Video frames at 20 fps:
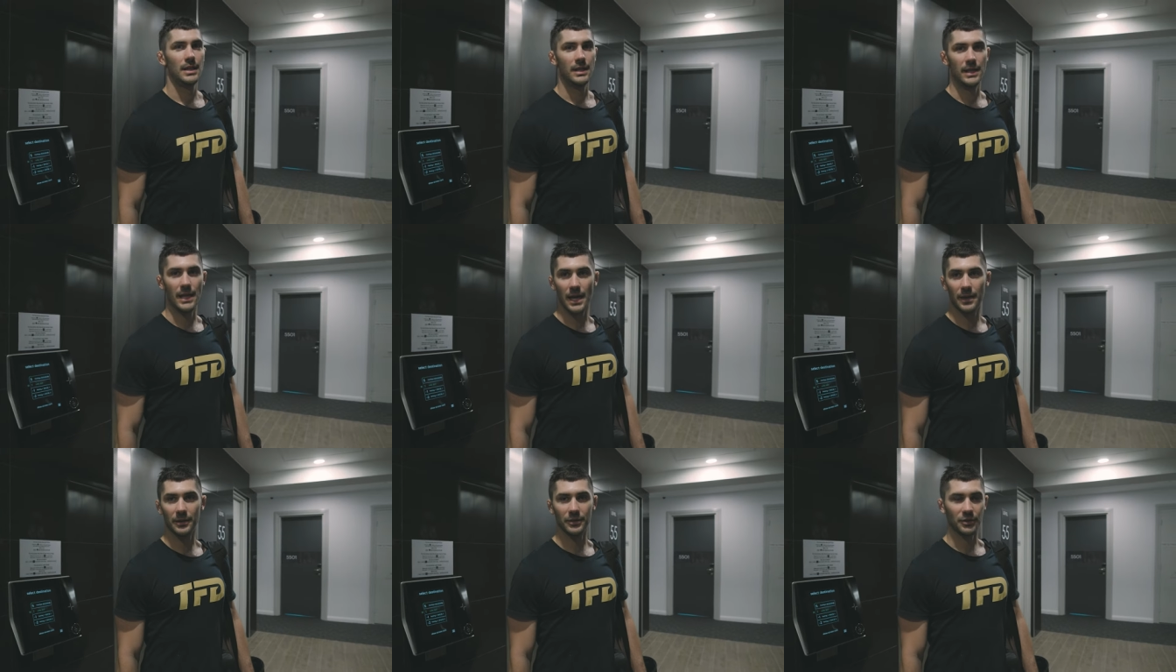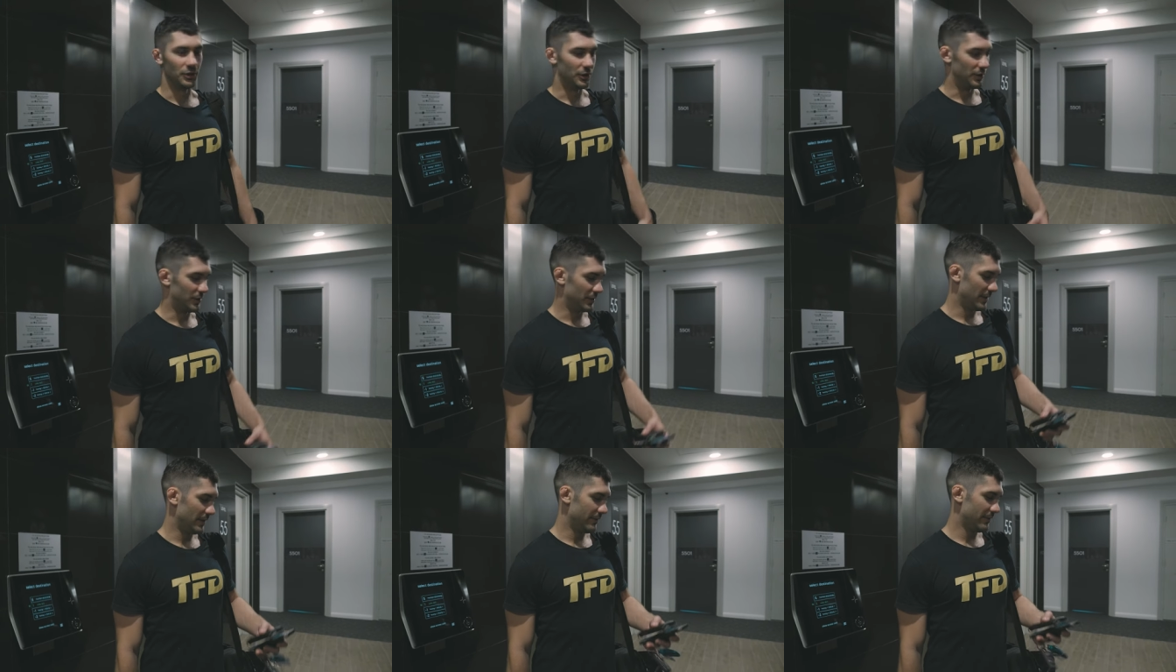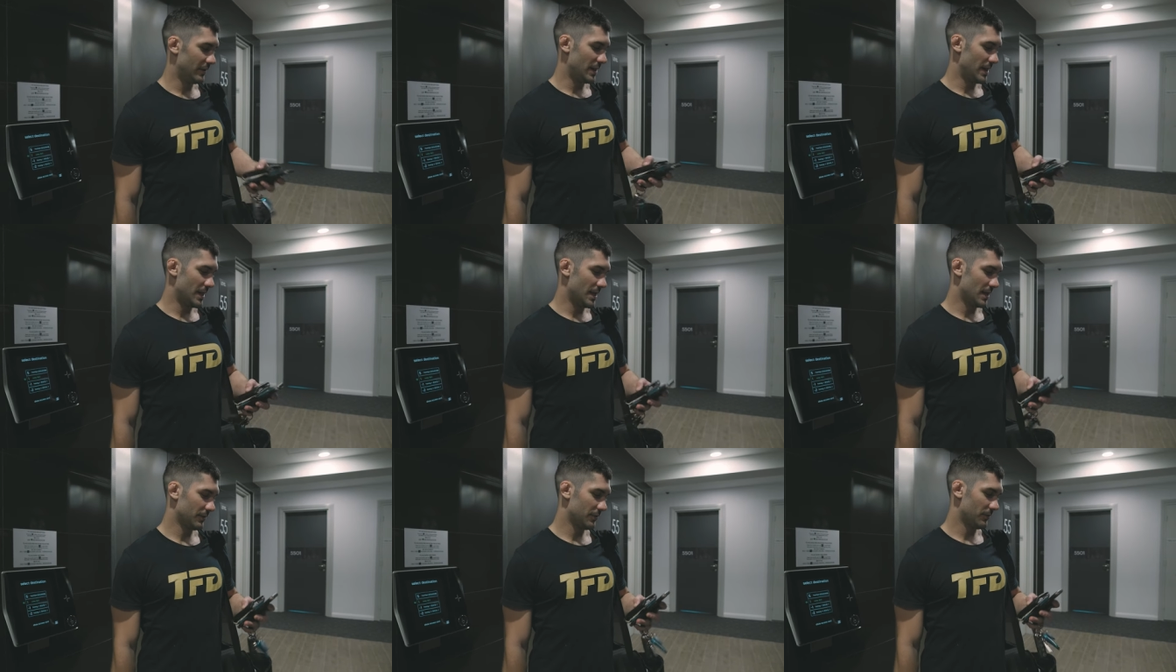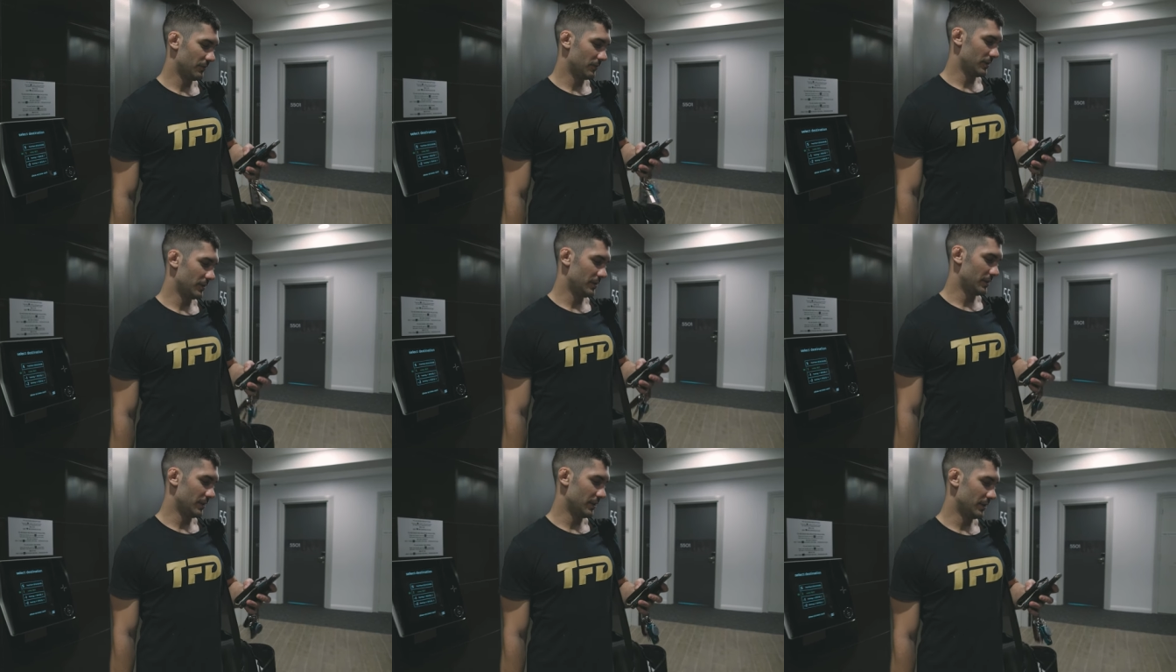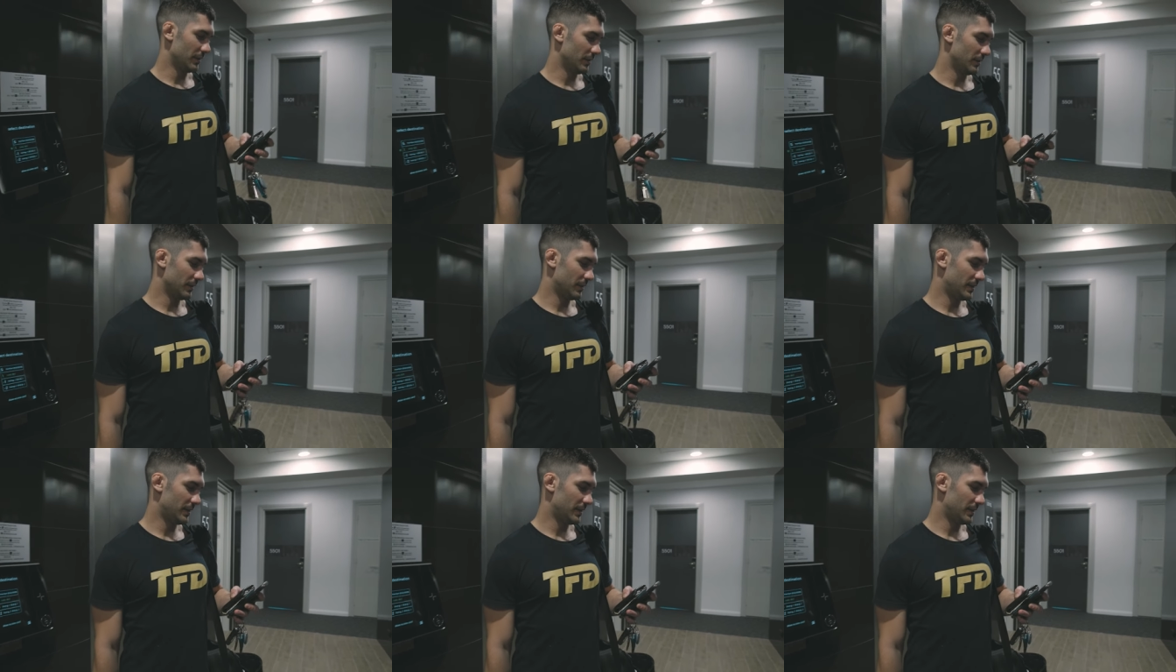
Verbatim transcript: Yeah, so just leave it now. So what is it?